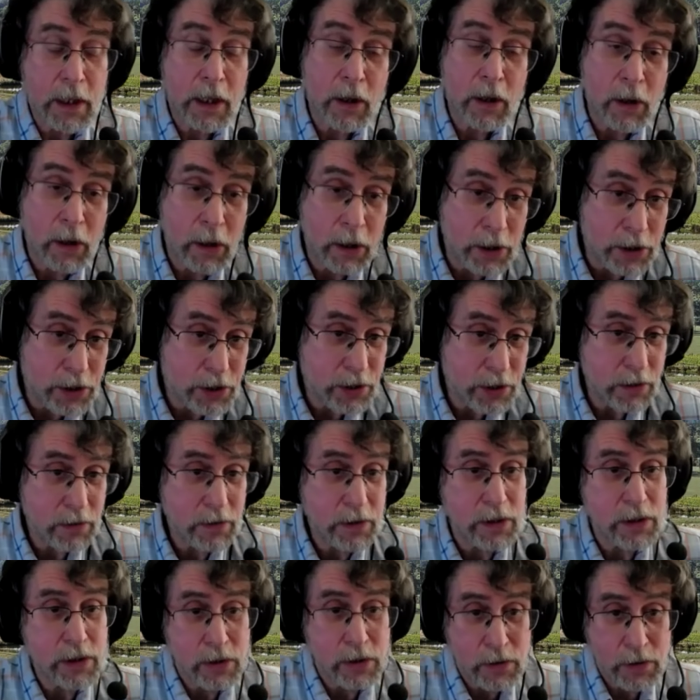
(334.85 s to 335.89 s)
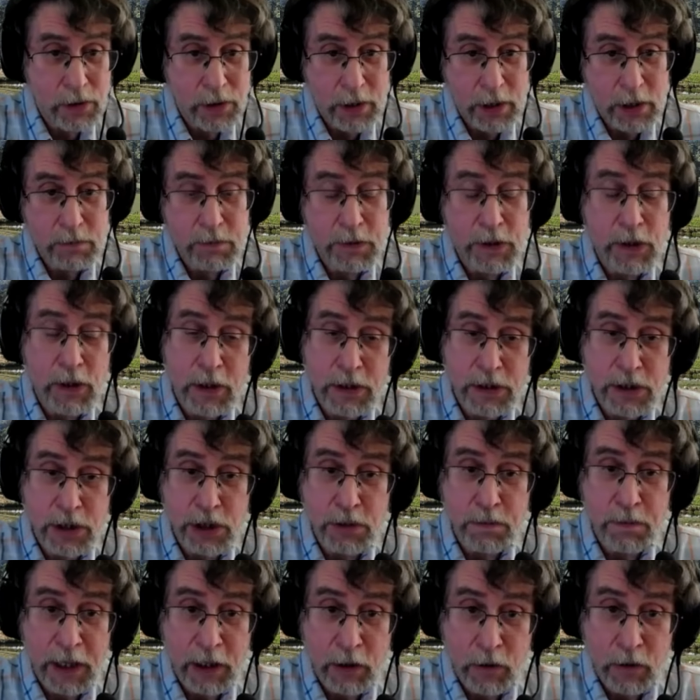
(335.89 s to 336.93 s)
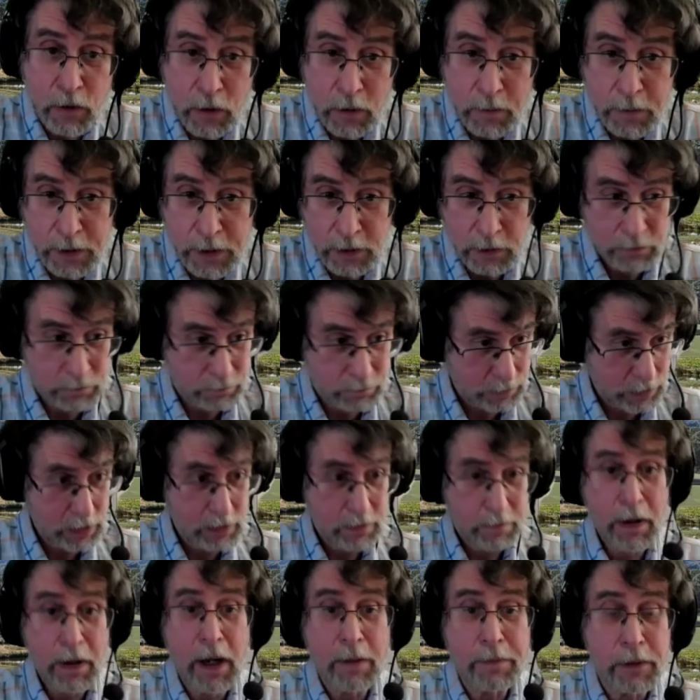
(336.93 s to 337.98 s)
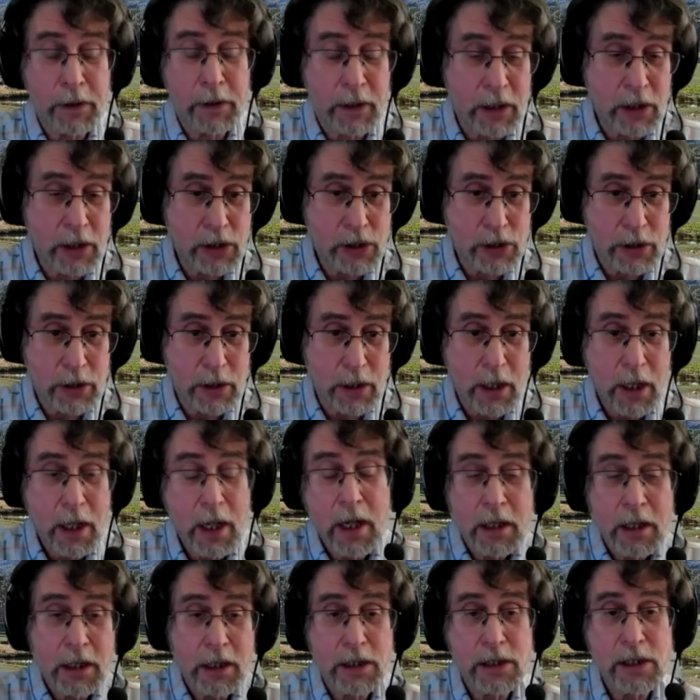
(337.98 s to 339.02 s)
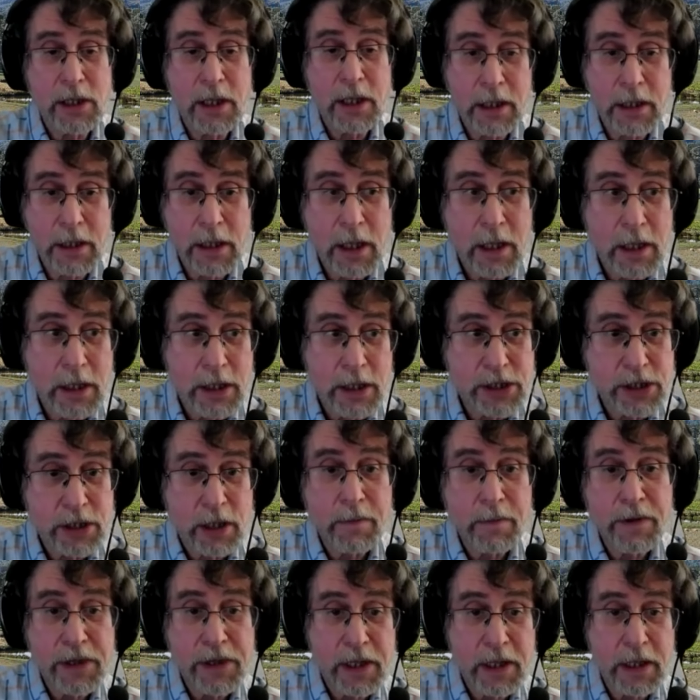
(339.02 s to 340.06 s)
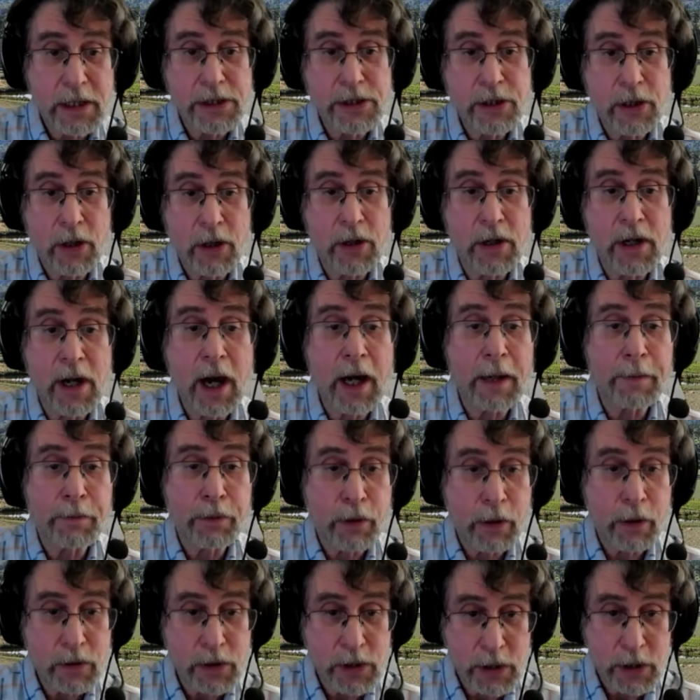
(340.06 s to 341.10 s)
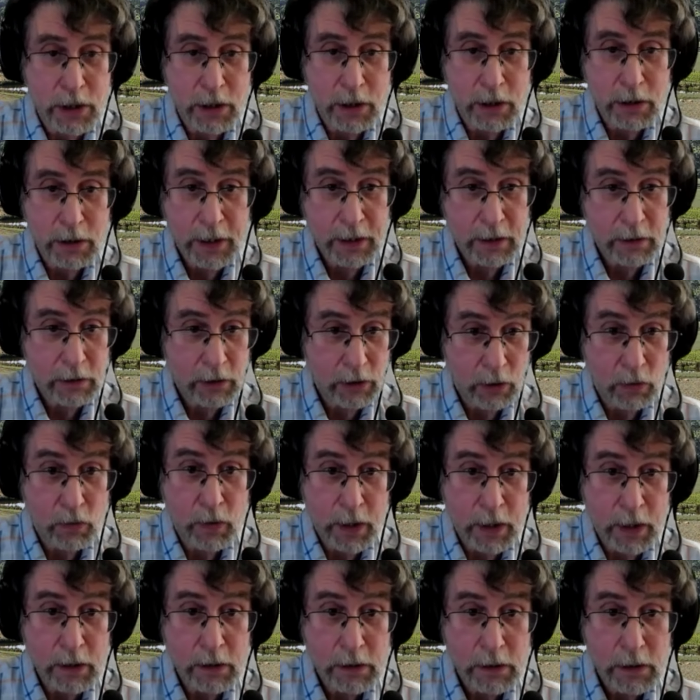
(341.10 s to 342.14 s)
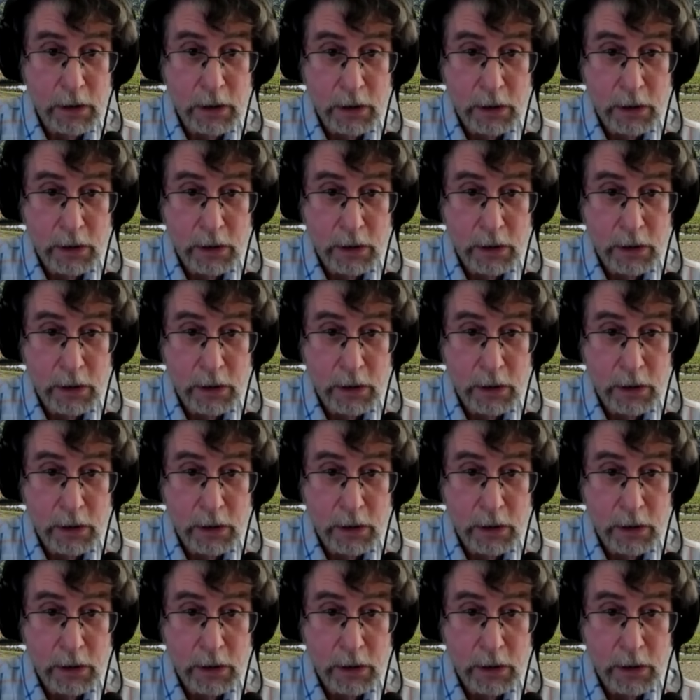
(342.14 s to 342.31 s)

It also can do things because its microbial population can take some things that are not protein, like urea,